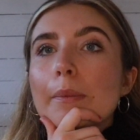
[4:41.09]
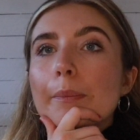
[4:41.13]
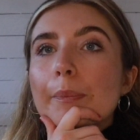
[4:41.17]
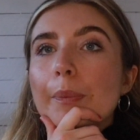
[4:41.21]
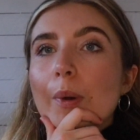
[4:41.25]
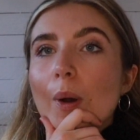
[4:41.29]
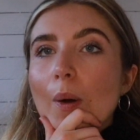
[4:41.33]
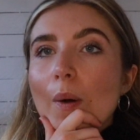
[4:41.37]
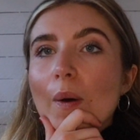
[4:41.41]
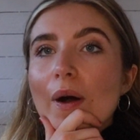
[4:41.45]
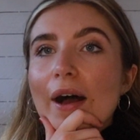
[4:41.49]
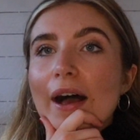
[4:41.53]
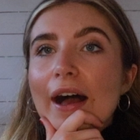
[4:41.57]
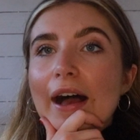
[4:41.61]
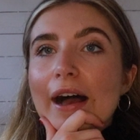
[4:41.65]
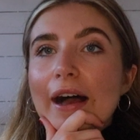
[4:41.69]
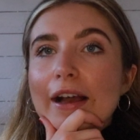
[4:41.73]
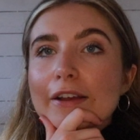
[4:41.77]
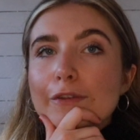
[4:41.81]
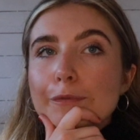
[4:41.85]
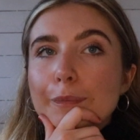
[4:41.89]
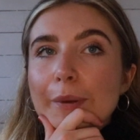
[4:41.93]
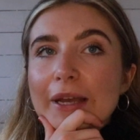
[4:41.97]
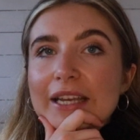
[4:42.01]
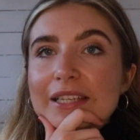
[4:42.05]
But
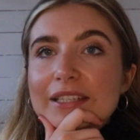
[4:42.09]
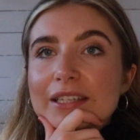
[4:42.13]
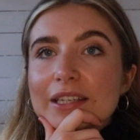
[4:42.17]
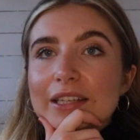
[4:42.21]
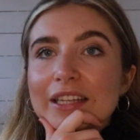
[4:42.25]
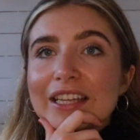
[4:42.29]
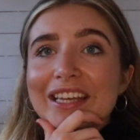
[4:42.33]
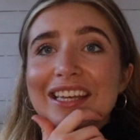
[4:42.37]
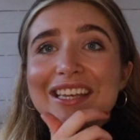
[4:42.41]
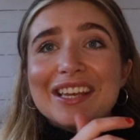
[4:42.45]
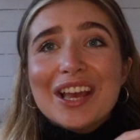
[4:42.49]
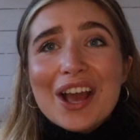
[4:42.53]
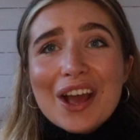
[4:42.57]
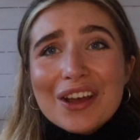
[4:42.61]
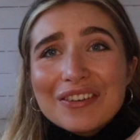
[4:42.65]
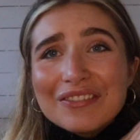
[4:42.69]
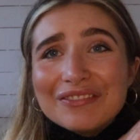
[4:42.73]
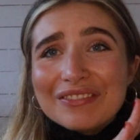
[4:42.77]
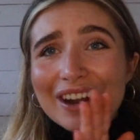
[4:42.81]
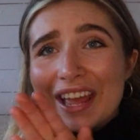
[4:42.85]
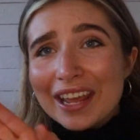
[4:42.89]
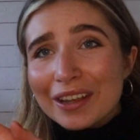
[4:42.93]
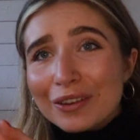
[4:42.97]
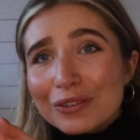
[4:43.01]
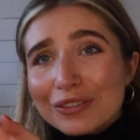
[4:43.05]
I've basically
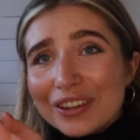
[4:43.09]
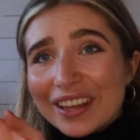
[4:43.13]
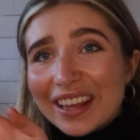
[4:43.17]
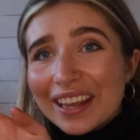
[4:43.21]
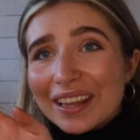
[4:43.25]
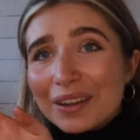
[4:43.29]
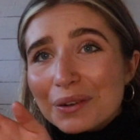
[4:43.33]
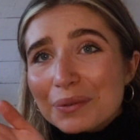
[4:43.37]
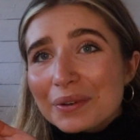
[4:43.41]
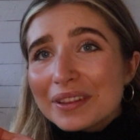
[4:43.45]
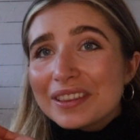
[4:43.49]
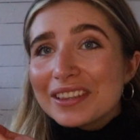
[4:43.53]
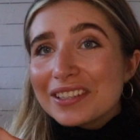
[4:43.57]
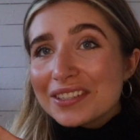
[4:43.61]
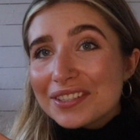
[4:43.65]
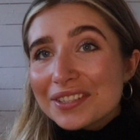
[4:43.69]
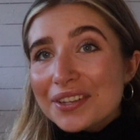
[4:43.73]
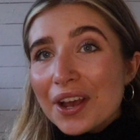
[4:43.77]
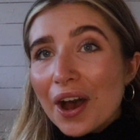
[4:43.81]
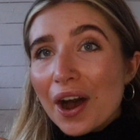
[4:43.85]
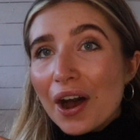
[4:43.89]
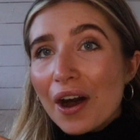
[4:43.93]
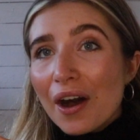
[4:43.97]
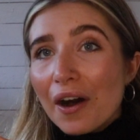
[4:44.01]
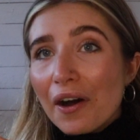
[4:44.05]
nailed it with the
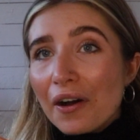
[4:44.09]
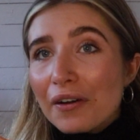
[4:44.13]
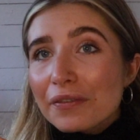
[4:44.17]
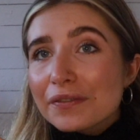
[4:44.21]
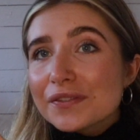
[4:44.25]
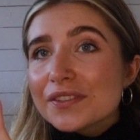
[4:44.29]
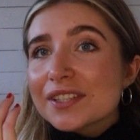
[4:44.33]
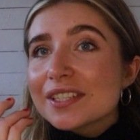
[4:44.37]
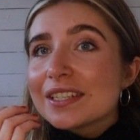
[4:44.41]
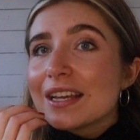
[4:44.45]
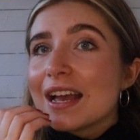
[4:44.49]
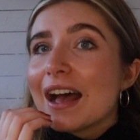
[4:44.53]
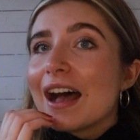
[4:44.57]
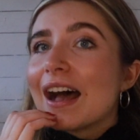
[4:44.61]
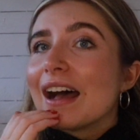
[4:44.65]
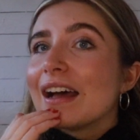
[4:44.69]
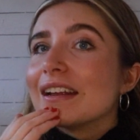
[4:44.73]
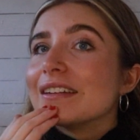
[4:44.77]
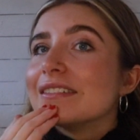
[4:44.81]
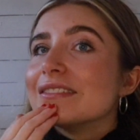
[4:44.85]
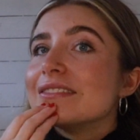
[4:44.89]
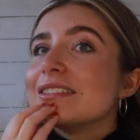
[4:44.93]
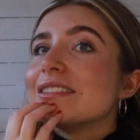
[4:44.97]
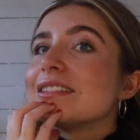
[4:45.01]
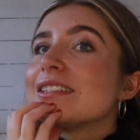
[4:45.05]
scarves,
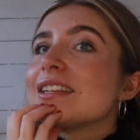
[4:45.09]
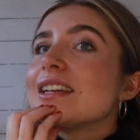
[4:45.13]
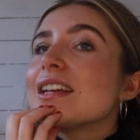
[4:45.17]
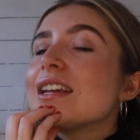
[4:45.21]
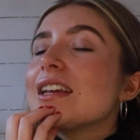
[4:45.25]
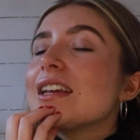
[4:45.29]
and